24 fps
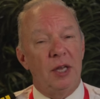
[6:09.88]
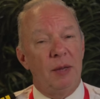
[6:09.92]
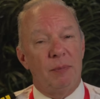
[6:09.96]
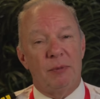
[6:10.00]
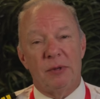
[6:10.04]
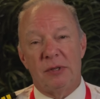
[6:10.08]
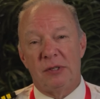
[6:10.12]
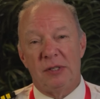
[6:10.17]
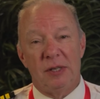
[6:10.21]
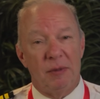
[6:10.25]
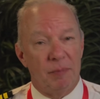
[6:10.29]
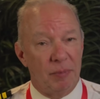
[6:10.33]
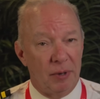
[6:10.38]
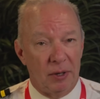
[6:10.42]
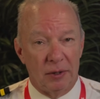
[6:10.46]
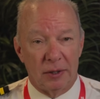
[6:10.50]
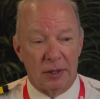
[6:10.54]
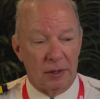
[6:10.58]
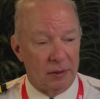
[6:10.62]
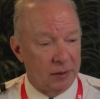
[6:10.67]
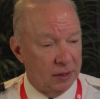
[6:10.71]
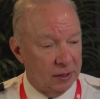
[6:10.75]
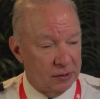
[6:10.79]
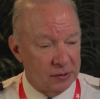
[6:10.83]
keep the seatbelt
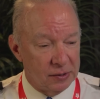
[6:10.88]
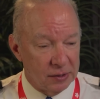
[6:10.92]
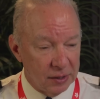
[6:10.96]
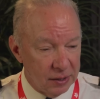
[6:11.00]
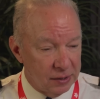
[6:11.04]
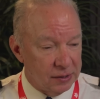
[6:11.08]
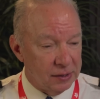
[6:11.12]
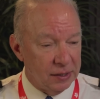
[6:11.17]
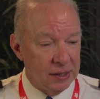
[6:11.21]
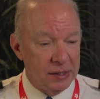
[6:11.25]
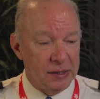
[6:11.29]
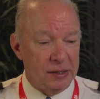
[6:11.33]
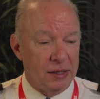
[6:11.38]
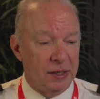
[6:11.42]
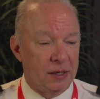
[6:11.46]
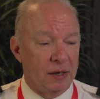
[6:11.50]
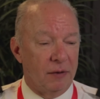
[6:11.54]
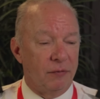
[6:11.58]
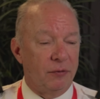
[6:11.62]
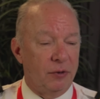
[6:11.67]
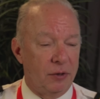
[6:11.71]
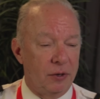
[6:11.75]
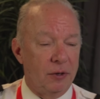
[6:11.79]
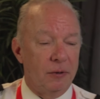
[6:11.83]
on. It's, it's easy
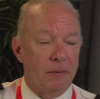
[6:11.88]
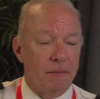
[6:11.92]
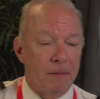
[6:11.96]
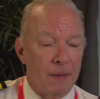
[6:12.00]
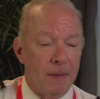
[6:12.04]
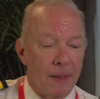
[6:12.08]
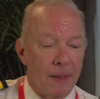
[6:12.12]
enough to do,